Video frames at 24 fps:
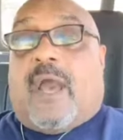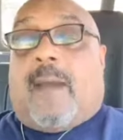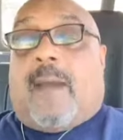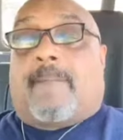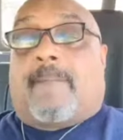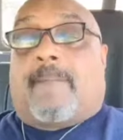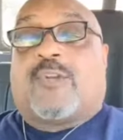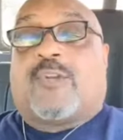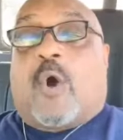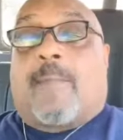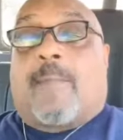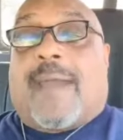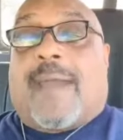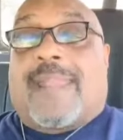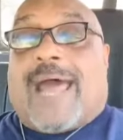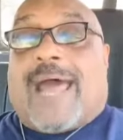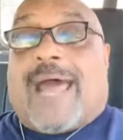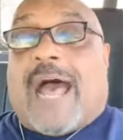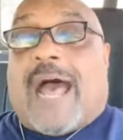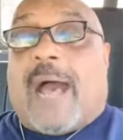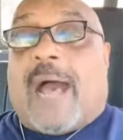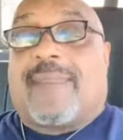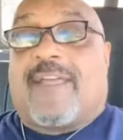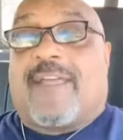But no matter
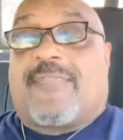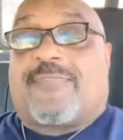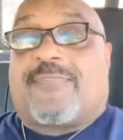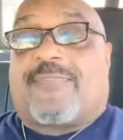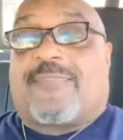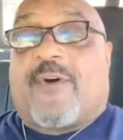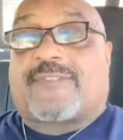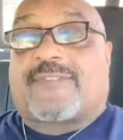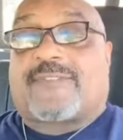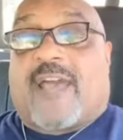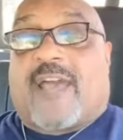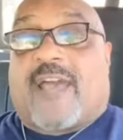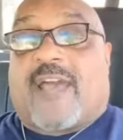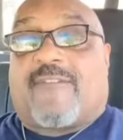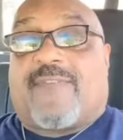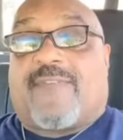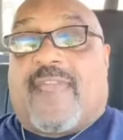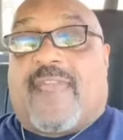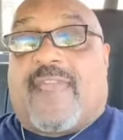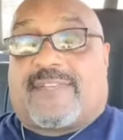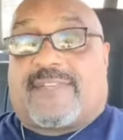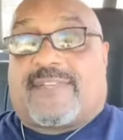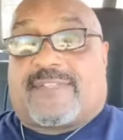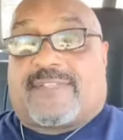how many thoughts I
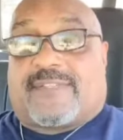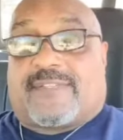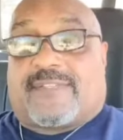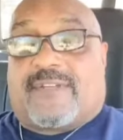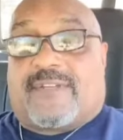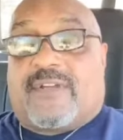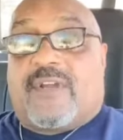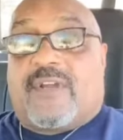face,